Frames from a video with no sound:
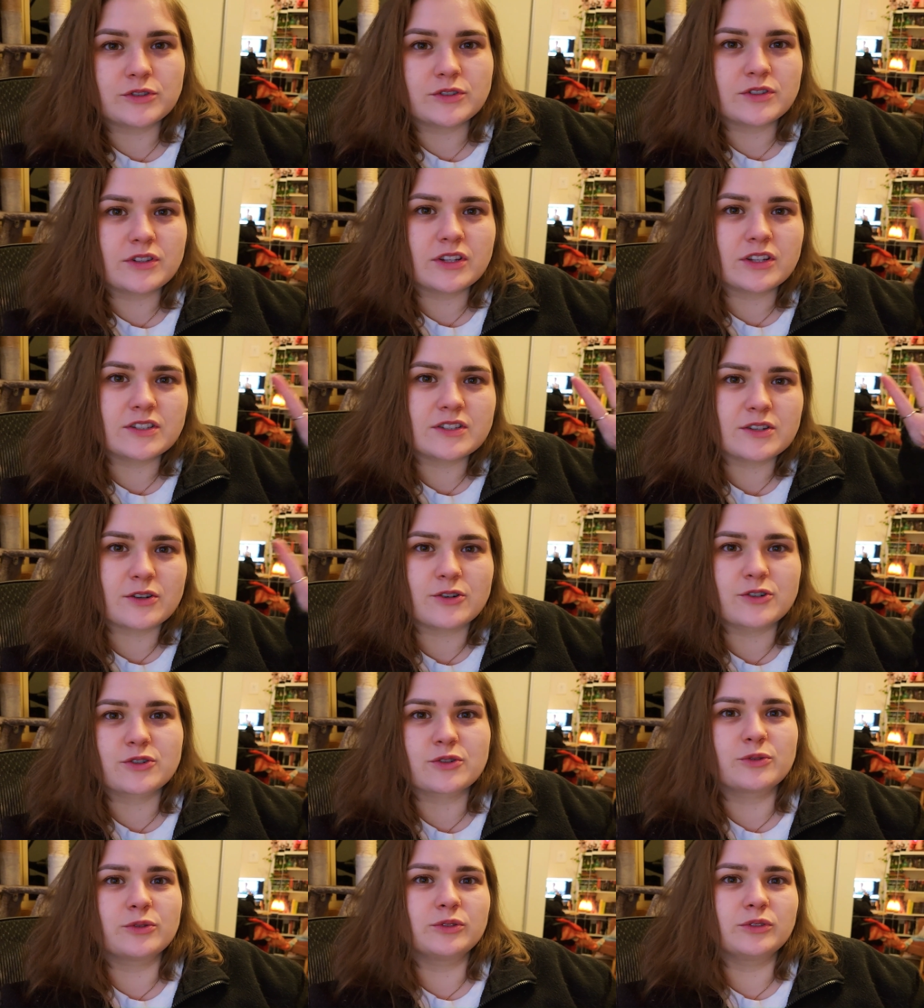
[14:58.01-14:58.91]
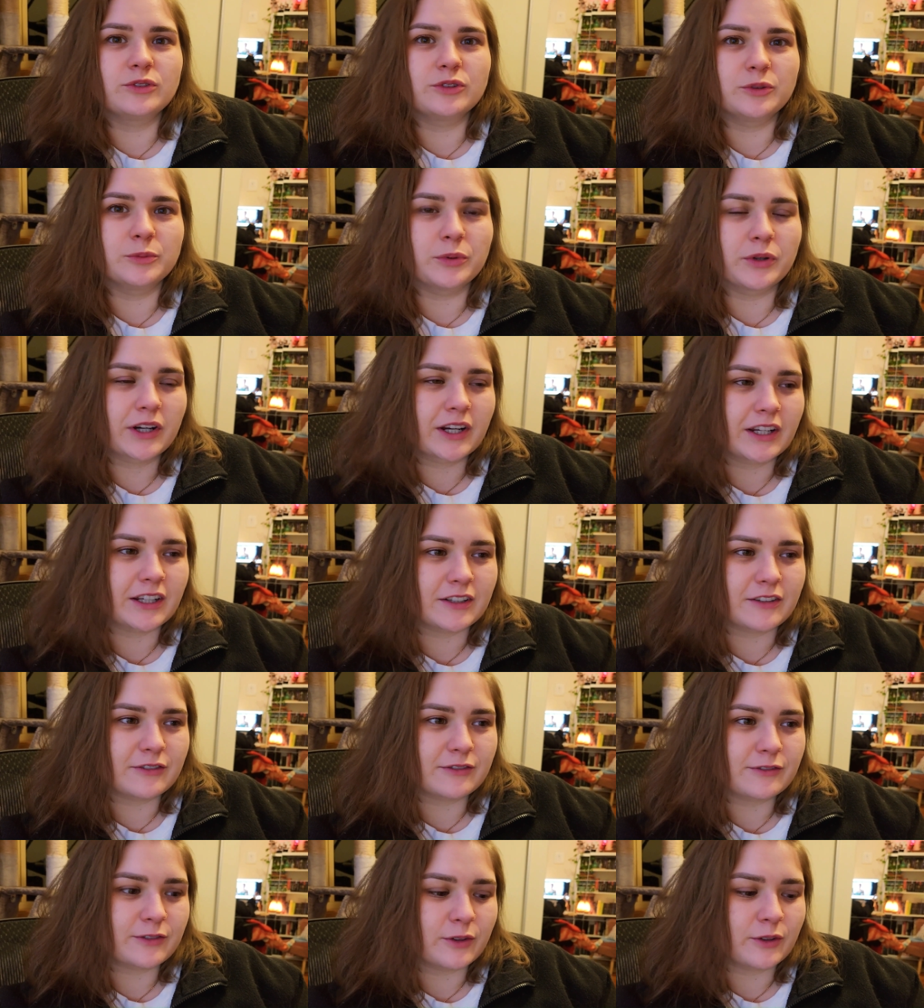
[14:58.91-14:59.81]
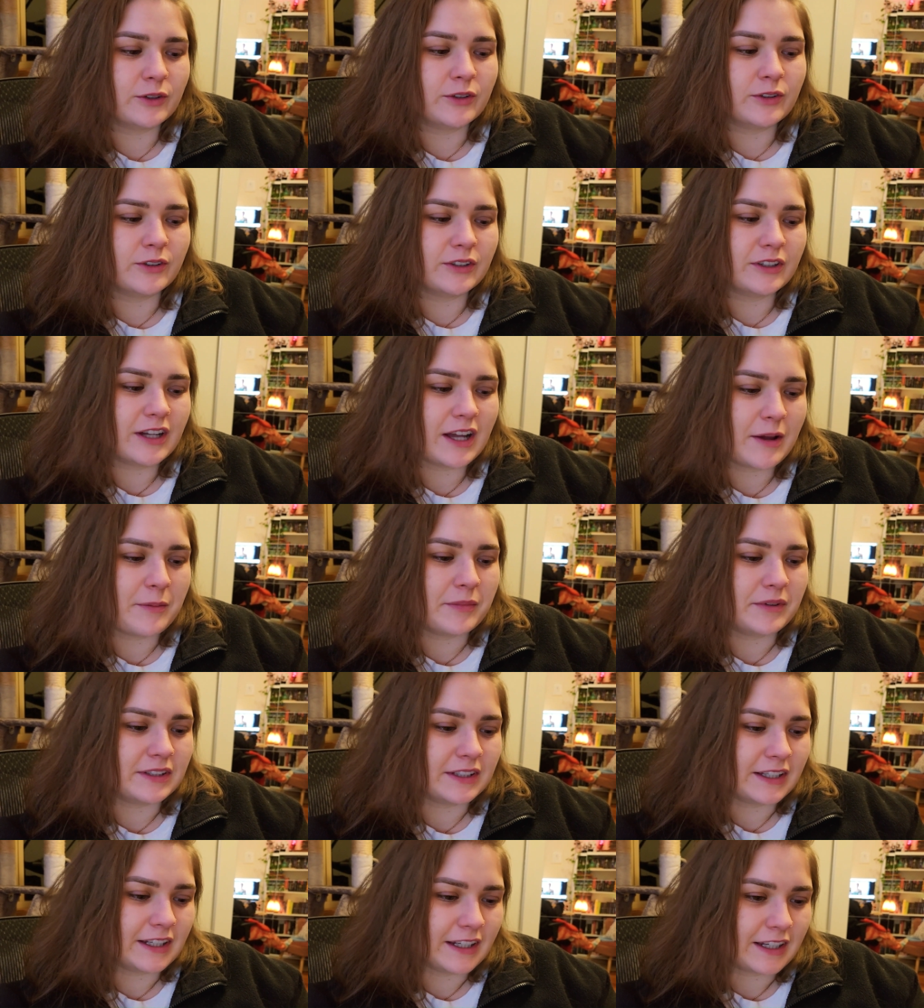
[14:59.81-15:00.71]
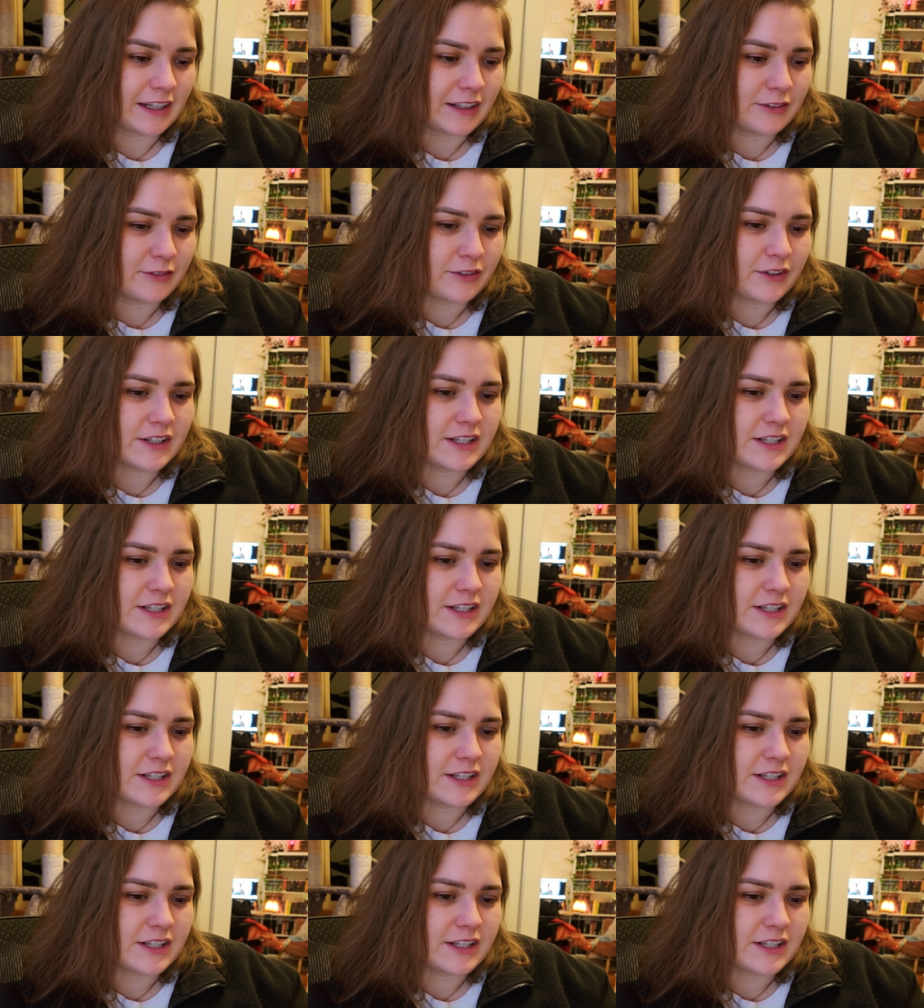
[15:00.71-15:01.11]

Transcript: the social lubricant for Emily and for the